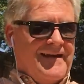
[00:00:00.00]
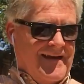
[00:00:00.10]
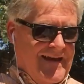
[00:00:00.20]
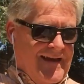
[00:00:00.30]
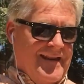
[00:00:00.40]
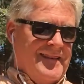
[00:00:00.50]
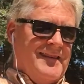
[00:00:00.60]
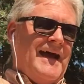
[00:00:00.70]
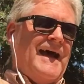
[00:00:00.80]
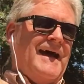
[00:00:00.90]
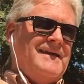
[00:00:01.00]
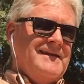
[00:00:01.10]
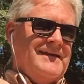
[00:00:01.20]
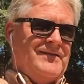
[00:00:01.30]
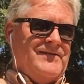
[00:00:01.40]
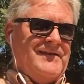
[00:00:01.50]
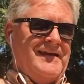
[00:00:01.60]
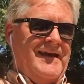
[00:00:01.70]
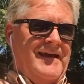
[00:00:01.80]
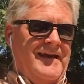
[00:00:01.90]
And that is
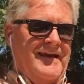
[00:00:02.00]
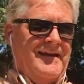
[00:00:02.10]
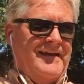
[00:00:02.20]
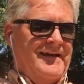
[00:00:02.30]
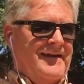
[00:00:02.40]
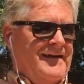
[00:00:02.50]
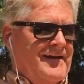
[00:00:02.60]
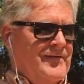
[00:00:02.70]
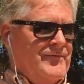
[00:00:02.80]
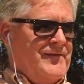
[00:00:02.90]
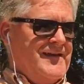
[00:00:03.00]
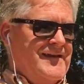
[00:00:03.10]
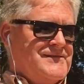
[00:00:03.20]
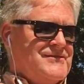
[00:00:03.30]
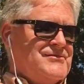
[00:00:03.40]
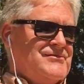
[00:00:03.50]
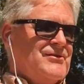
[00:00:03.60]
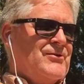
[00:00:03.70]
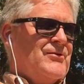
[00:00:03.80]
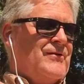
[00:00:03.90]
the end of this
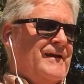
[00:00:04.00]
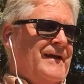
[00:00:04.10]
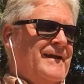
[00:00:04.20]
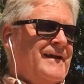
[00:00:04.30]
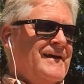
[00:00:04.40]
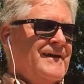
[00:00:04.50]
story.